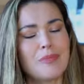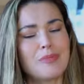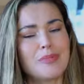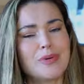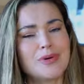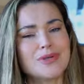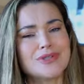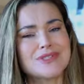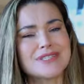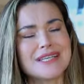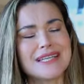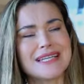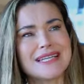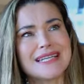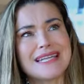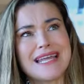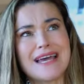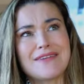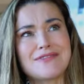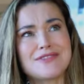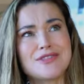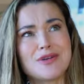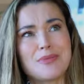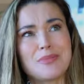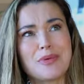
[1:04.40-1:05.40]
But
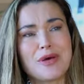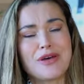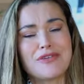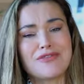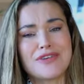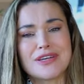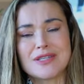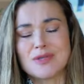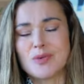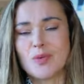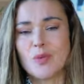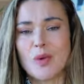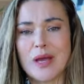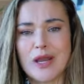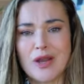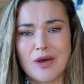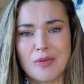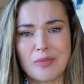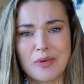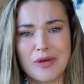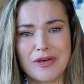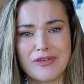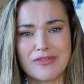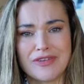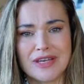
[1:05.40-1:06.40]
life's not perfect, we're
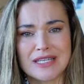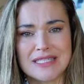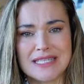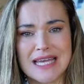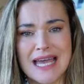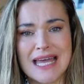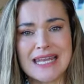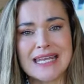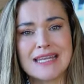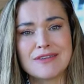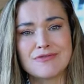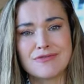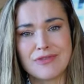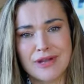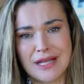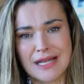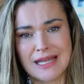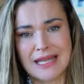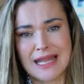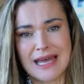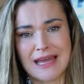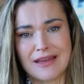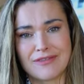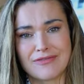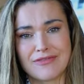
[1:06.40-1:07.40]
not perfect, and in real
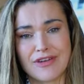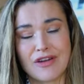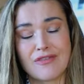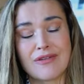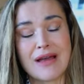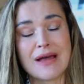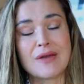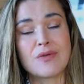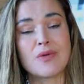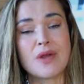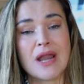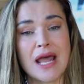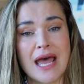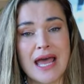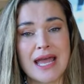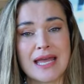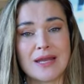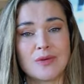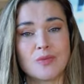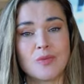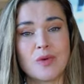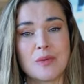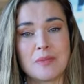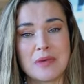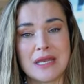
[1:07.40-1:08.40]
life, around
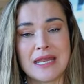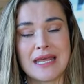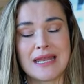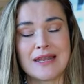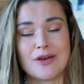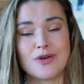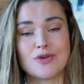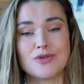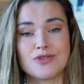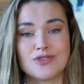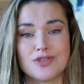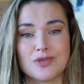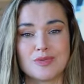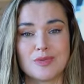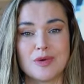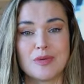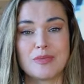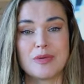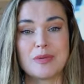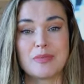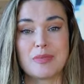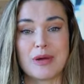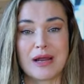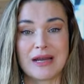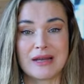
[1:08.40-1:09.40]
9 women in 100 will
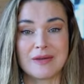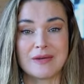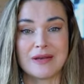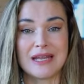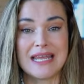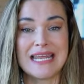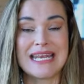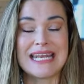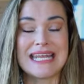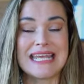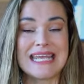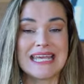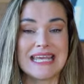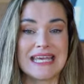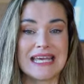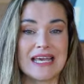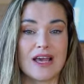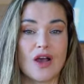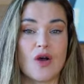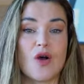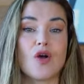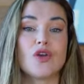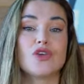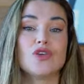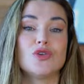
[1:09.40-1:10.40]
be pregnant in a
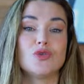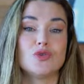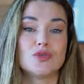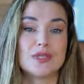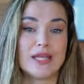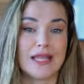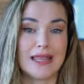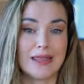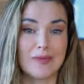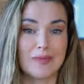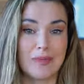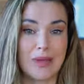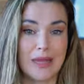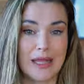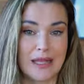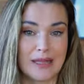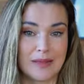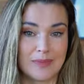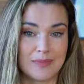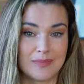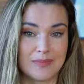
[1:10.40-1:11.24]
year using the pill.